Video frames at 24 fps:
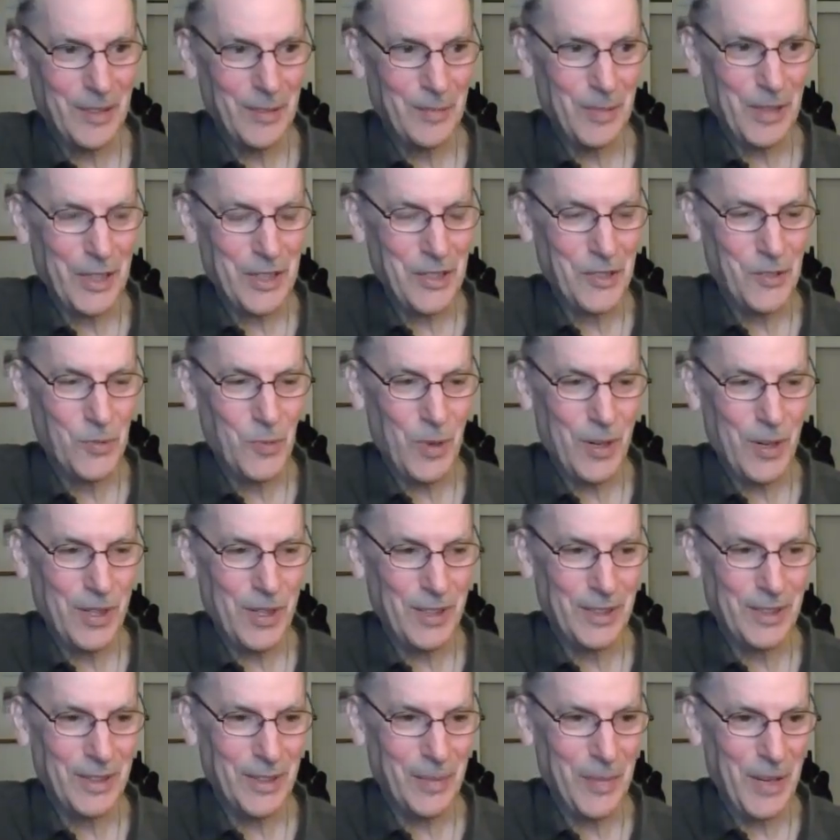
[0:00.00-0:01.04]
places
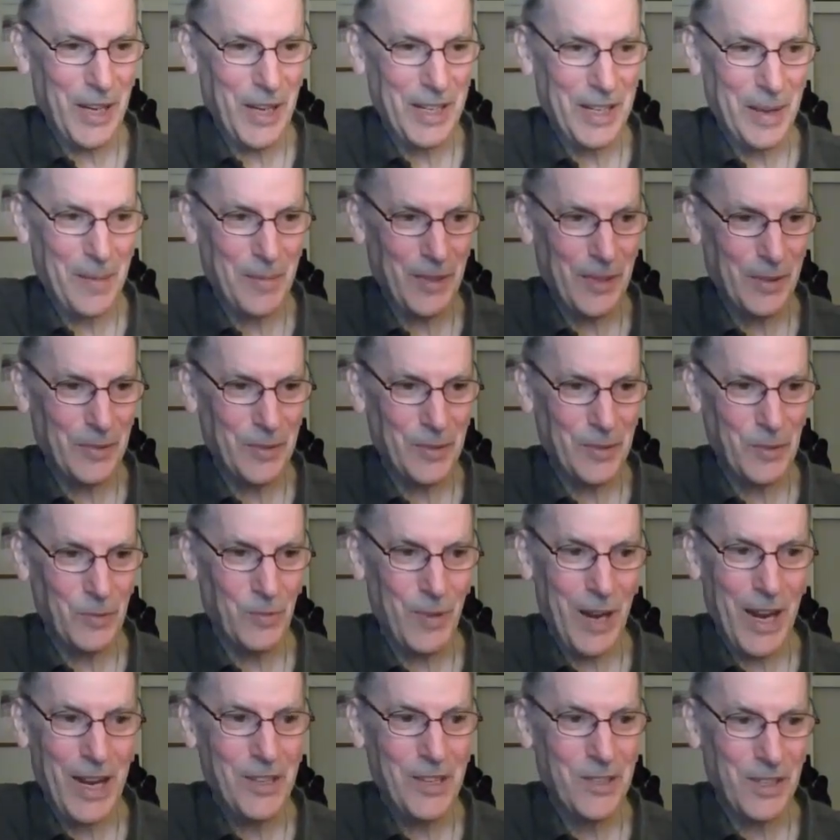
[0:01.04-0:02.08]
where the pandemic was
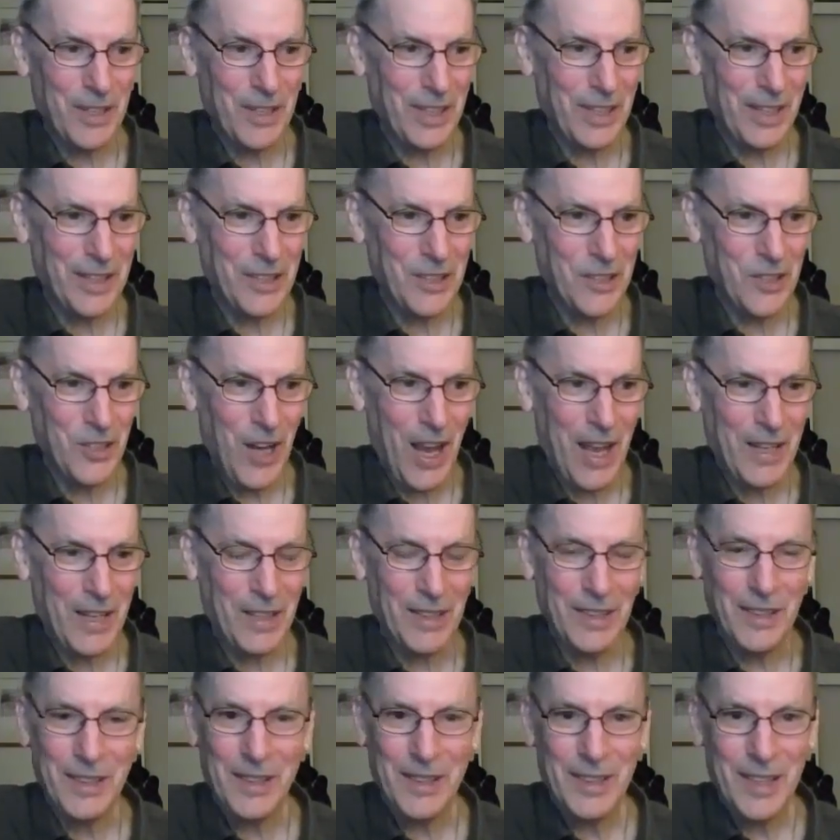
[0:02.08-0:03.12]
raging, like in
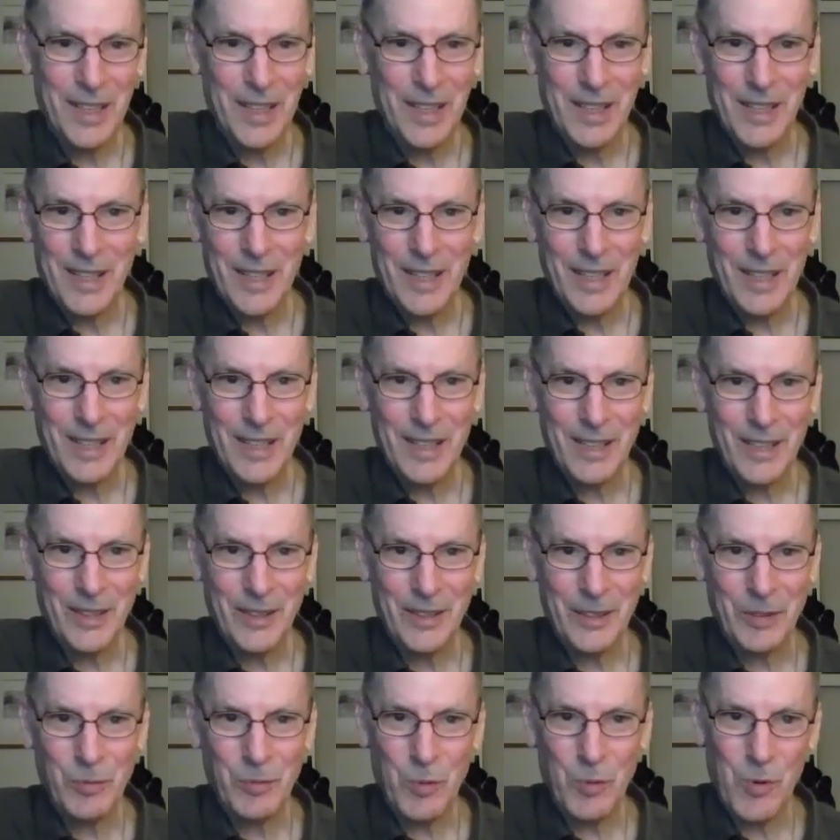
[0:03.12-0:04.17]
China,
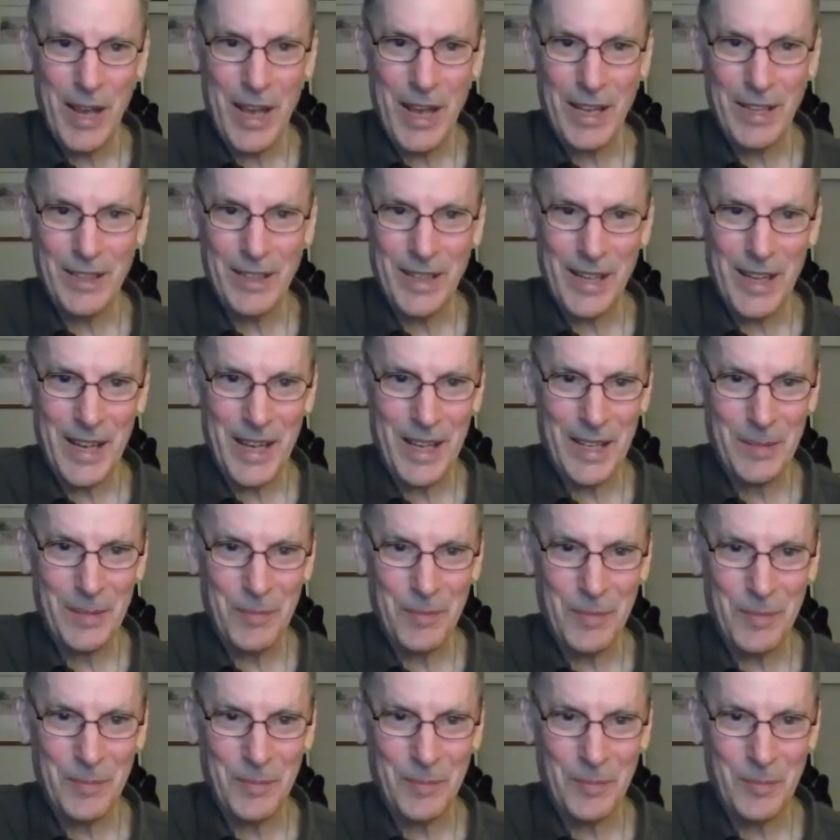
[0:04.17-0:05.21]
in Wuhan, they had
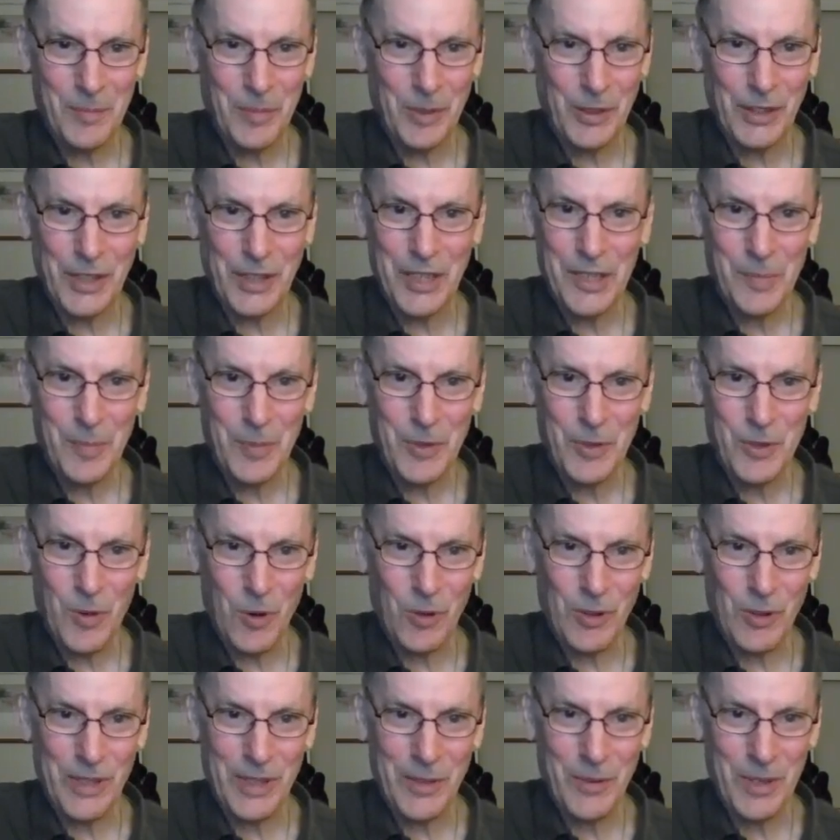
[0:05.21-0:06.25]
police
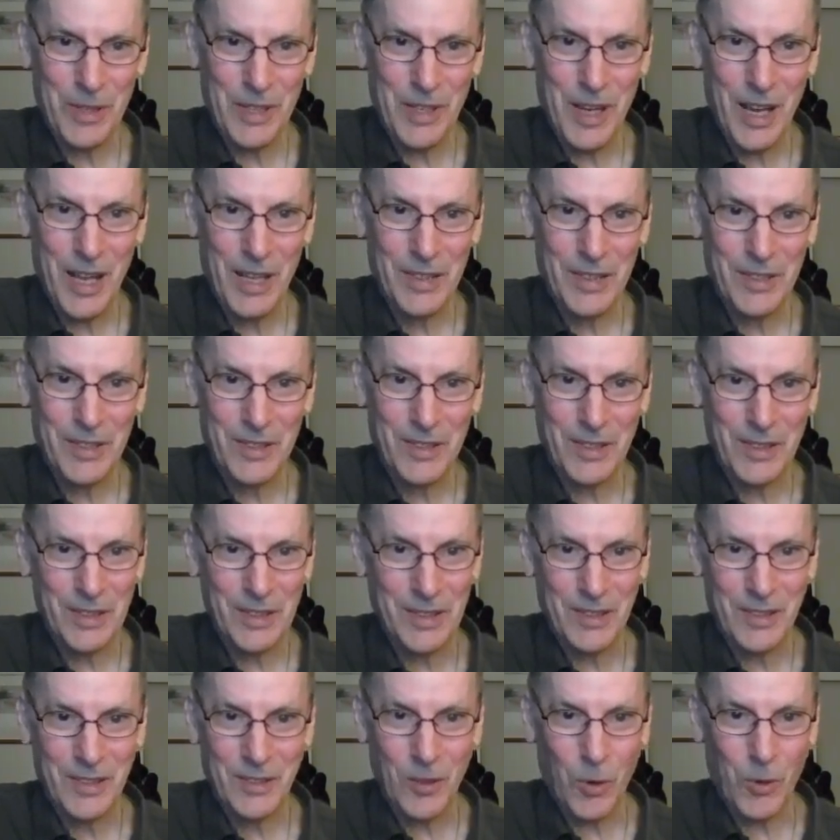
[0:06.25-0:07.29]
patrolling with guns.
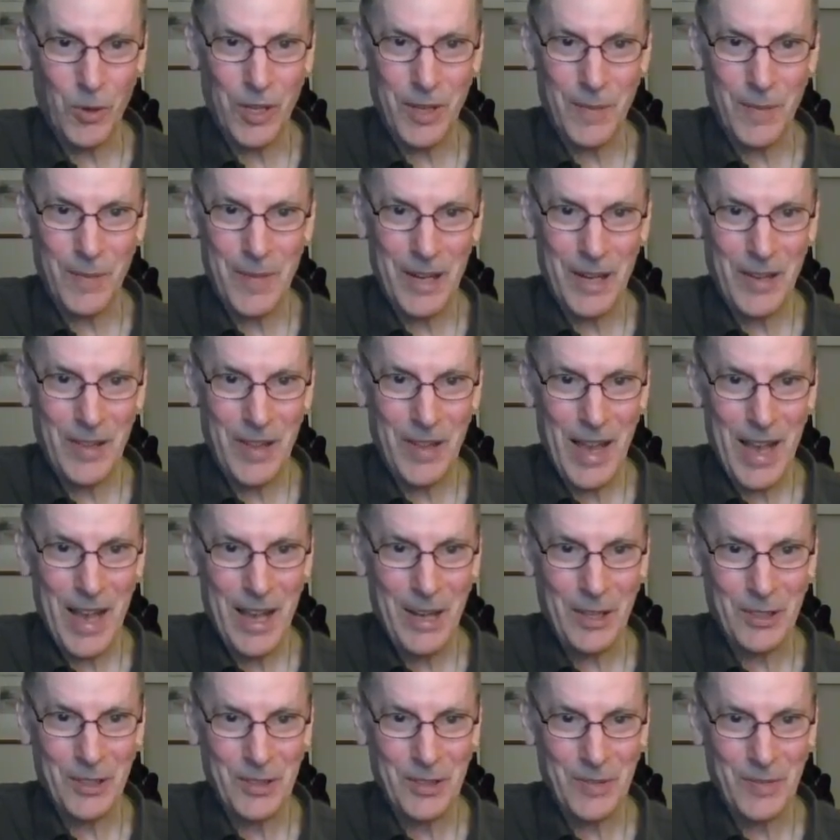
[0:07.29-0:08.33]
Don't come out of the
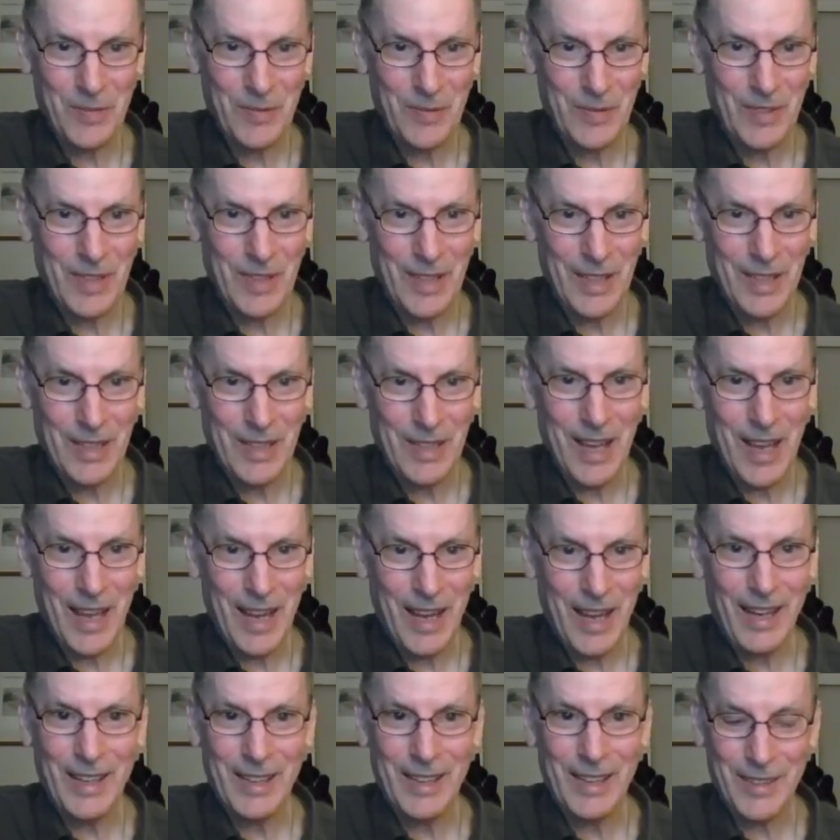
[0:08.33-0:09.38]
house.
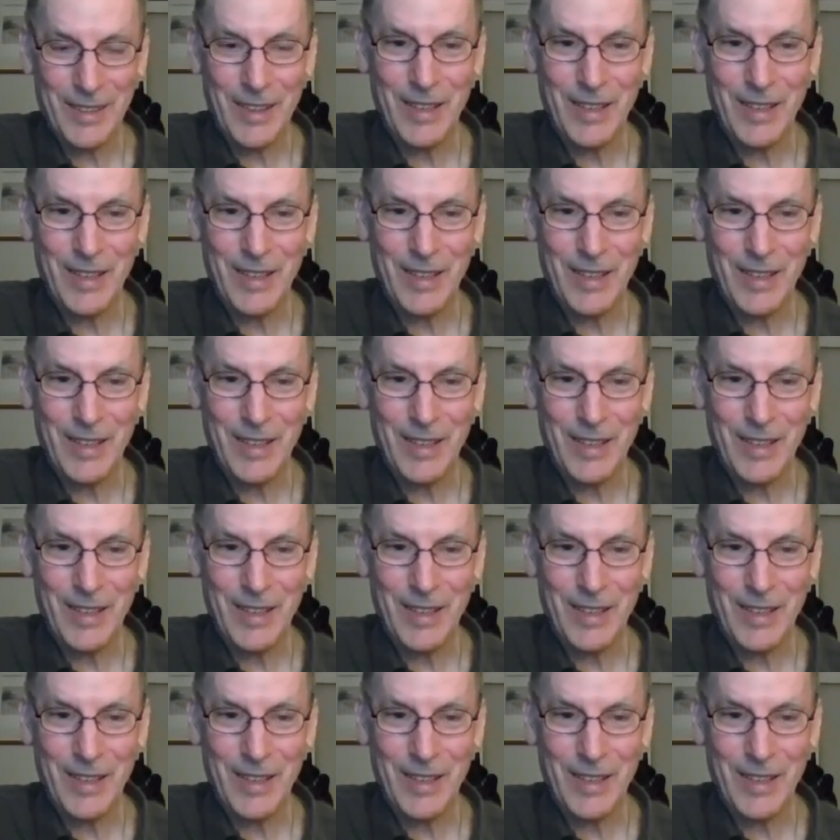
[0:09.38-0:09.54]
And